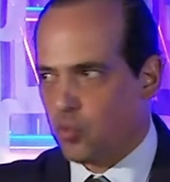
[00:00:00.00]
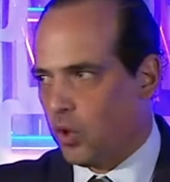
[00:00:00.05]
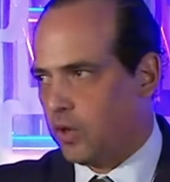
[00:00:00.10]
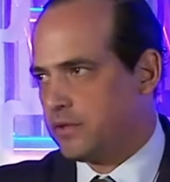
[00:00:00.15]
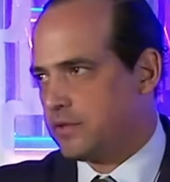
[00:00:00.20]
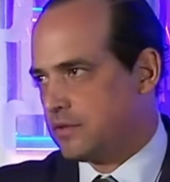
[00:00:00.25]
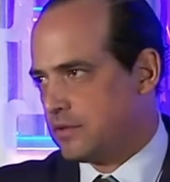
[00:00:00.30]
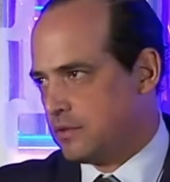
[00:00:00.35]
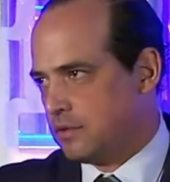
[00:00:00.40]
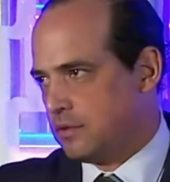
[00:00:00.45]

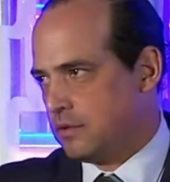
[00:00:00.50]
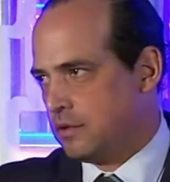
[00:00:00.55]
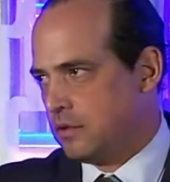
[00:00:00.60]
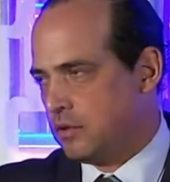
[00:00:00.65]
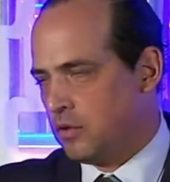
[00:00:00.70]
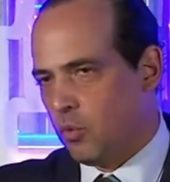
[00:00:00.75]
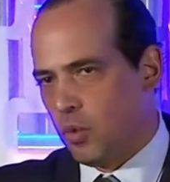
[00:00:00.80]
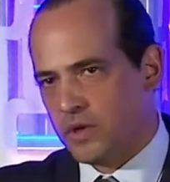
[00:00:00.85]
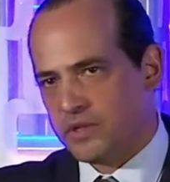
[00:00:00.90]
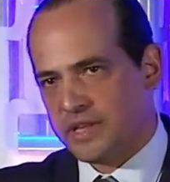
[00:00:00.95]
ones?
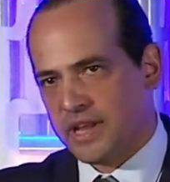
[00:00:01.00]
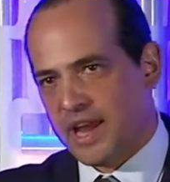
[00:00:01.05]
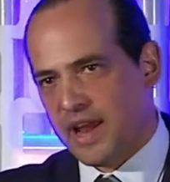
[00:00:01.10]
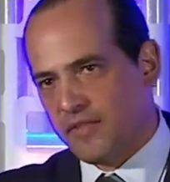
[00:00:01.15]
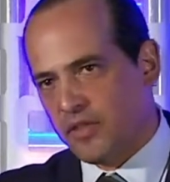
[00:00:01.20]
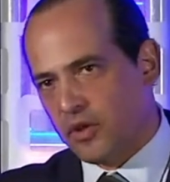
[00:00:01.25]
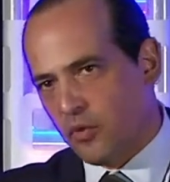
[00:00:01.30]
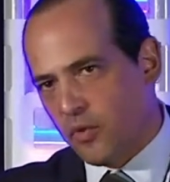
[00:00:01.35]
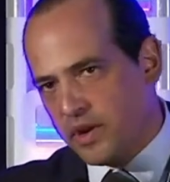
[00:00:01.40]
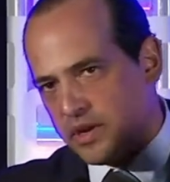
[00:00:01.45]
The ones that have
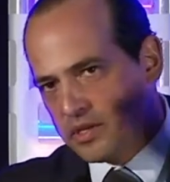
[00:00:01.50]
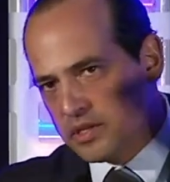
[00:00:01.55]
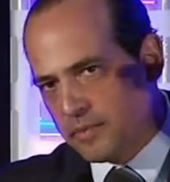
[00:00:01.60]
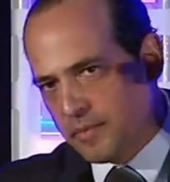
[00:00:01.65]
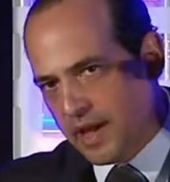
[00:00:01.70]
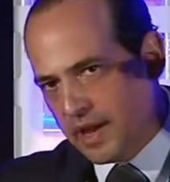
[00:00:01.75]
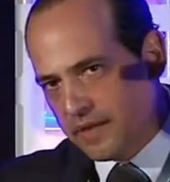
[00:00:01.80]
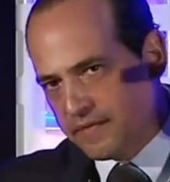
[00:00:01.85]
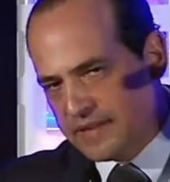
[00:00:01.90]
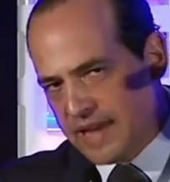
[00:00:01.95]
the greatest
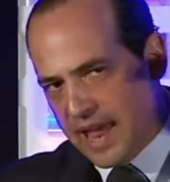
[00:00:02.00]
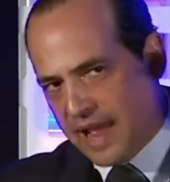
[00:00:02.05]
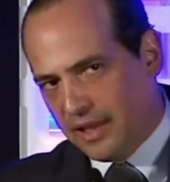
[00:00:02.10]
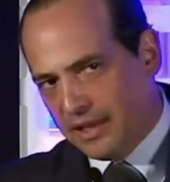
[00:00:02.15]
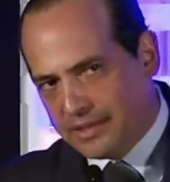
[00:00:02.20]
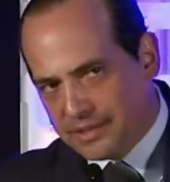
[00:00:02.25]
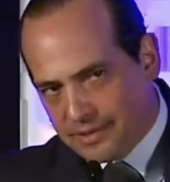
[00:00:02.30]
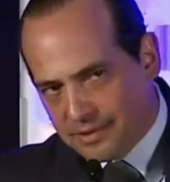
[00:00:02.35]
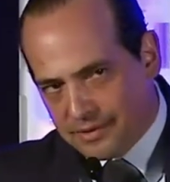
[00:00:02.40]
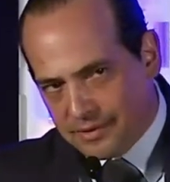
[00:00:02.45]
amount of
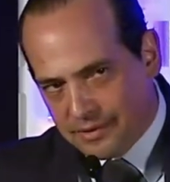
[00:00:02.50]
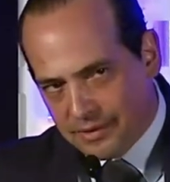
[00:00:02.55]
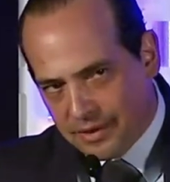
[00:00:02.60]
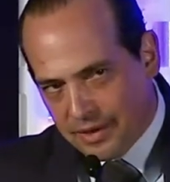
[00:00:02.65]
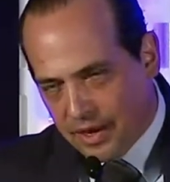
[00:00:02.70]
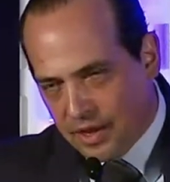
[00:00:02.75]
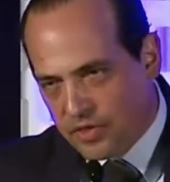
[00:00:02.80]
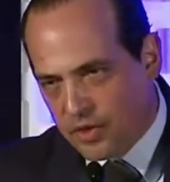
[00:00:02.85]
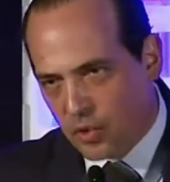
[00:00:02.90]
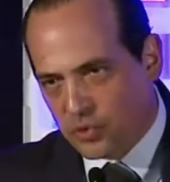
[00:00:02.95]
talent,
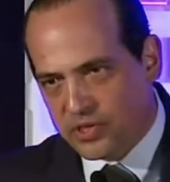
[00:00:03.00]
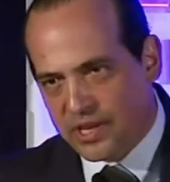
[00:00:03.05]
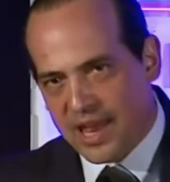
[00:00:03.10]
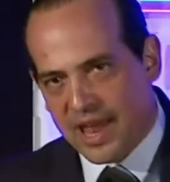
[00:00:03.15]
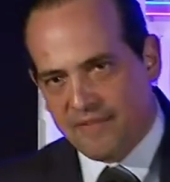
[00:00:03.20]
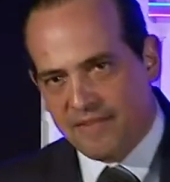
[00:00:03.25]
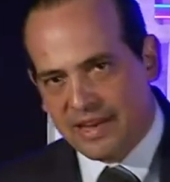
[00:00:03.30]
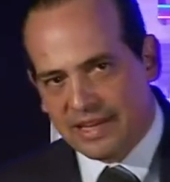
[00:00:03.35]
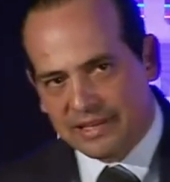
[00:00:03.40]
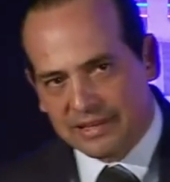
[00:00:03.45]
those that
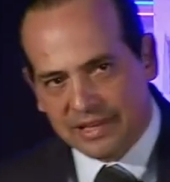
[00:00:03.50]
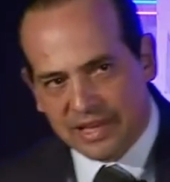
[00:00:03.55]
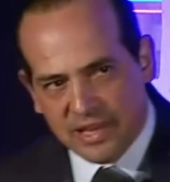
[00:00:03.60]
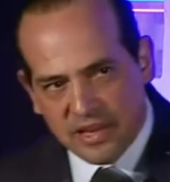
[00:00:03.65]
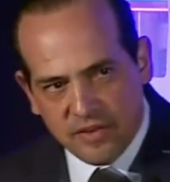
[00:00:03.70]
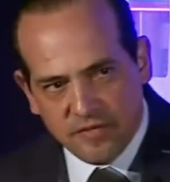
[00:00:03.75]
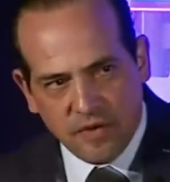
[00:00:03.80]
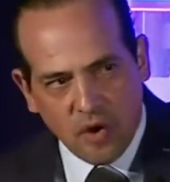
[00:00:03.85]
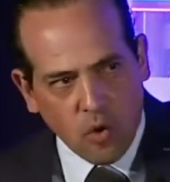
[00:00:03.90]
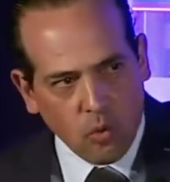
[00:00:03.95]
have a
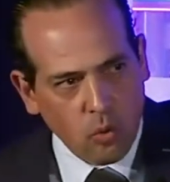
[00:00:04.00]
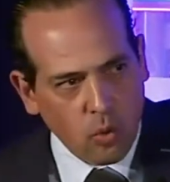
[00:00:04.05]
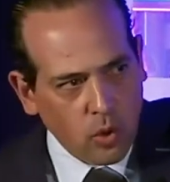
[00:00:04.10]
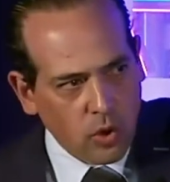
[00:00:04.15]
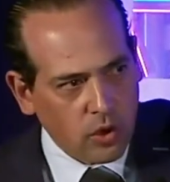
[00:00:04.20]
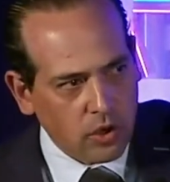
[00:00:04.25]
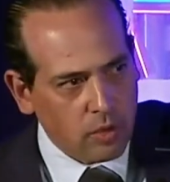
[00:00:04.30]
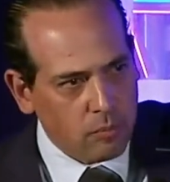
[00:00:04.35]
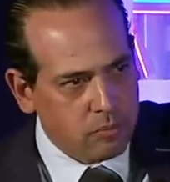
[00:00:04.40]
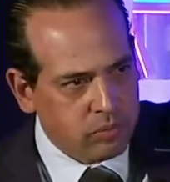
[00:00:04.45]
live,
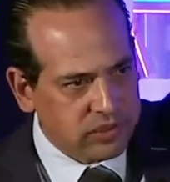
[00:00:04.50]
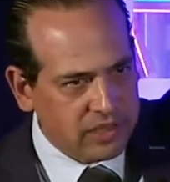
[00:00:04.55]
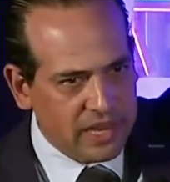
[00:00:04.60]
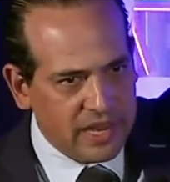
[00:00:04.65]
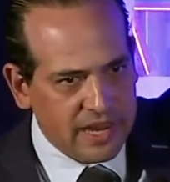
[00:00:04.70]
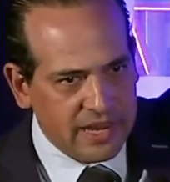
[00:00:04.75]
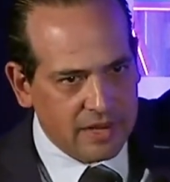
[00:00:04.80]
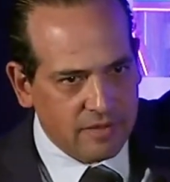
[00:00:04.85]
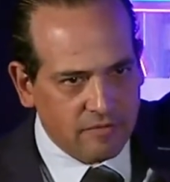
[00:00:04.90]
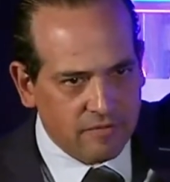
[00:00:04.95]
work,
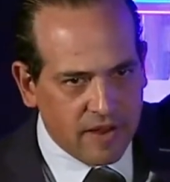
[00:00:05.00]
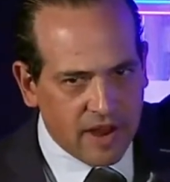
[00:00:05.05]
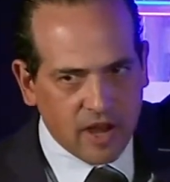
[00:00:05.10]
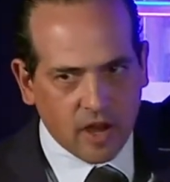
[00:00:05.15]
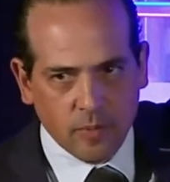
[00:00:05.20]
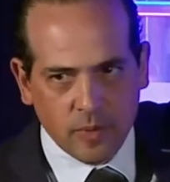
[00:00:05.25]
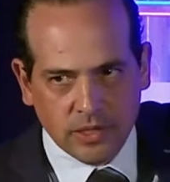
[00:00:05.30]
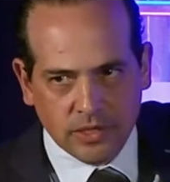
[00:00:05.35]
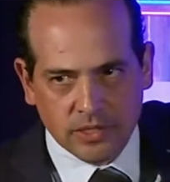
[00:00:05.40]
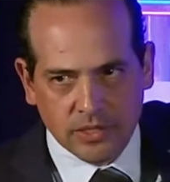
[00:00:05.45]
play
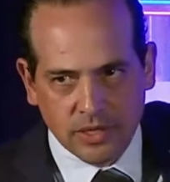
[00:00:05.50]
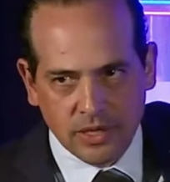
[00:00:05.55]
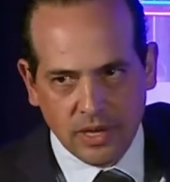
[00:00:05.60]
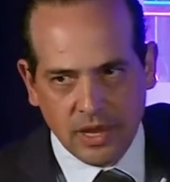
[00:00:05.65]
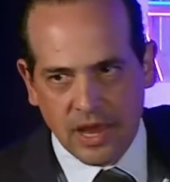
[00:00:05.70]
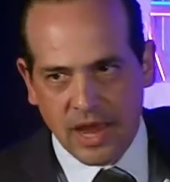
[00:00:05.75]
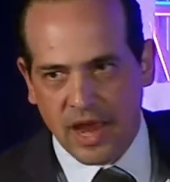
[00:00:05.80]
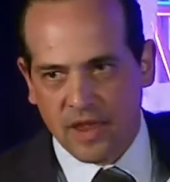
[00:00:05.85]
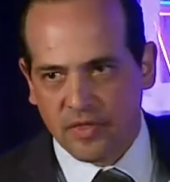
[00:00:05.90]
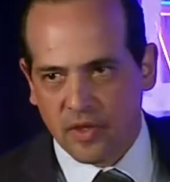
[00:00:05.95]
environment,
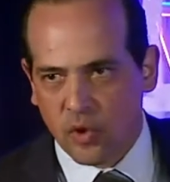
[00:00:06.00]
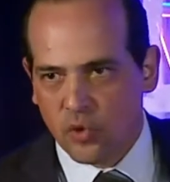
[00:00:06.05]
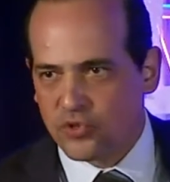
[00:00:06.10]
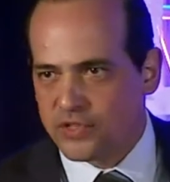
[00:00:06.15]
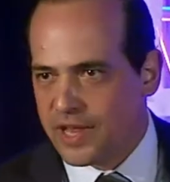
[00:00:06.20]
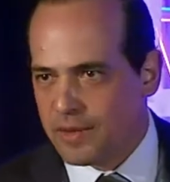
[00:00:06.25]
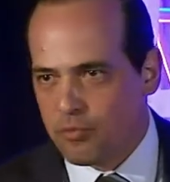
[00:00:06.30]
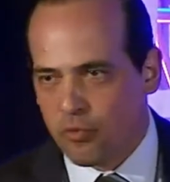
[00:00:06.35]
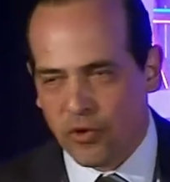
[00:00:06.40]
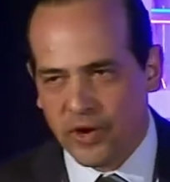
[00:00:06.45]
and those
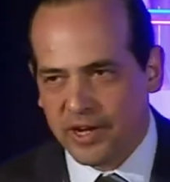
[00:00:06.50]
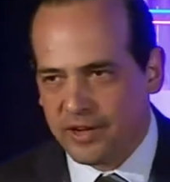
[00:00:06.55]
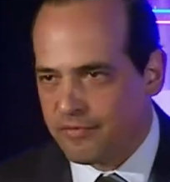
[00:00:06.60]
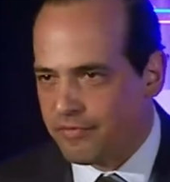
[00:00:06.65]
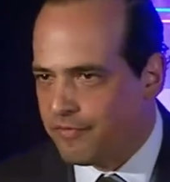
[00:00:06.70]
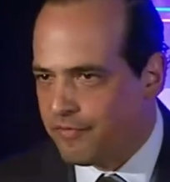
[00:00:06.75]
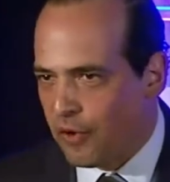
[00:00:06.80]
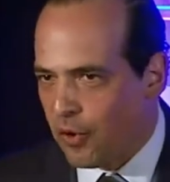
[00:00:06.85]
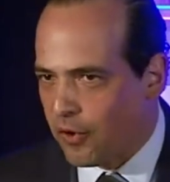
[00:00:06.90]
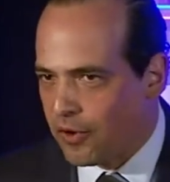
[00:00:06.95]
that bring in
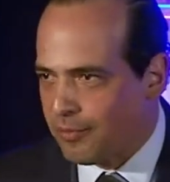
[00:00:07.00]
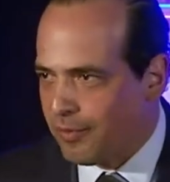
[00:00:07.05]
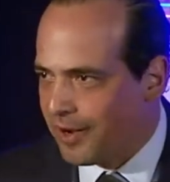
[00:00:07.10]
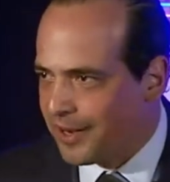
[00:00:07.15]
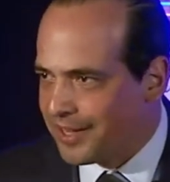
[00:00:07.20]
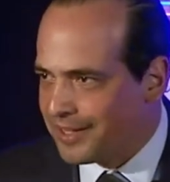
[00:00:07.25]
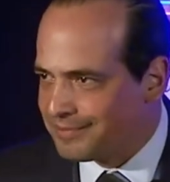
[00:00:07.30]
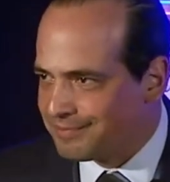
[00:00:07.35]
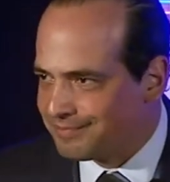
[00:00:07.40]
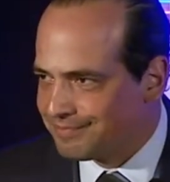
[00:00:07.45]
foreign
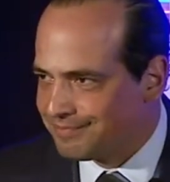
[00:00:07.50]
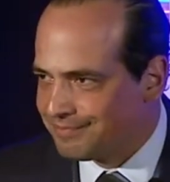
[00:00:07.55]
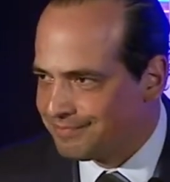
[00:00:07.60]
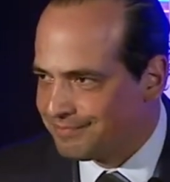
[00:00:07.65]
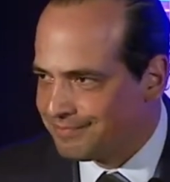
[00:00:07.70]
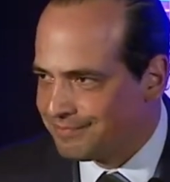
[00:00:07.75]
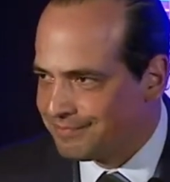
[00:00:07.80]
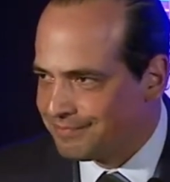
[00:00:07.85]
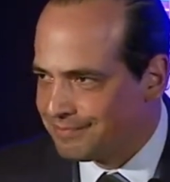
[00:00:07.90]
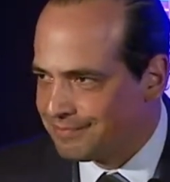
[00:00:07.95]
money.
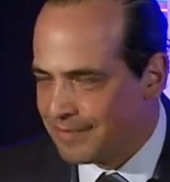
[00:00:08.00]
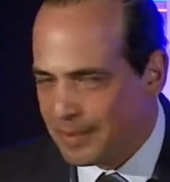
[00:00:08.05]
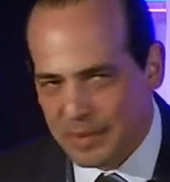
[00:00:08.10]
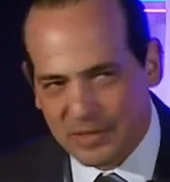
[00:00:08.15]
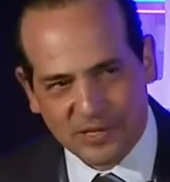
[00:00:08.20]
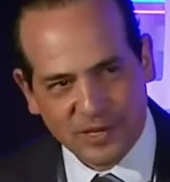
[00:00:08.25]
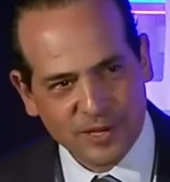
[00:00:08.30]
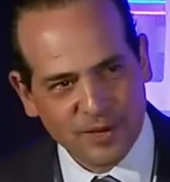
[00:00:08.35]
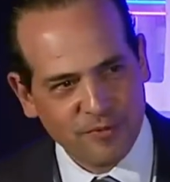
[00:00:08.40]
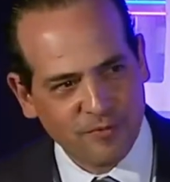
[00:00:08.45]
Let me
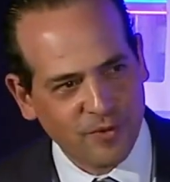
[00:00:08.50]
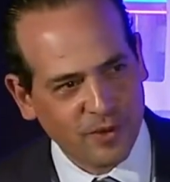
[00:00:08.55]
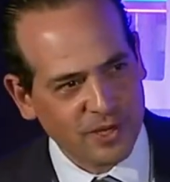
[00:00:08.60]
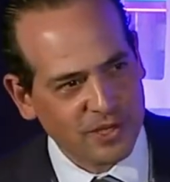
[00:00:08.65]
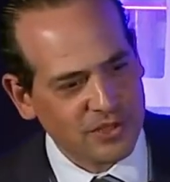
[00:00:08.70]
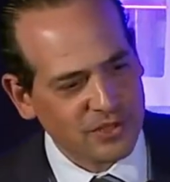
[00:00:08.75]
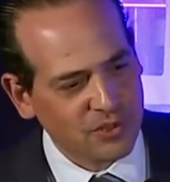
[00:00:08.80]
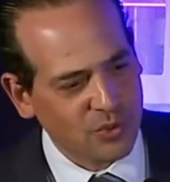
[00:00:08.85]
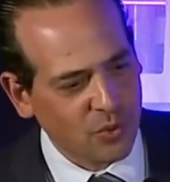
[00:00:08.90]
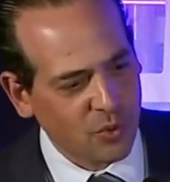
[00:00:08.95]
tell you a funny
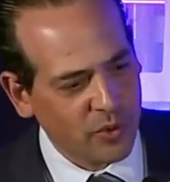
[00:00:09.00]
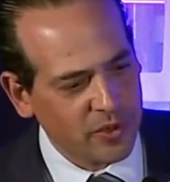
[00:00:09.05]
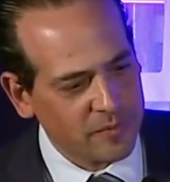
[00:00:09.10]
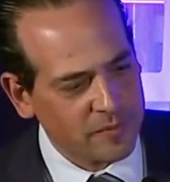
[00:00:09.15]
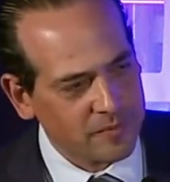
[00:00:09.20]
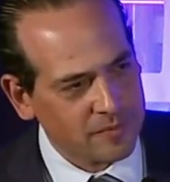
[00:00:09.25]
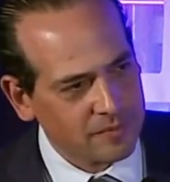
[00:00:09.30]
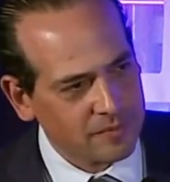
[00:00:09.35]
story.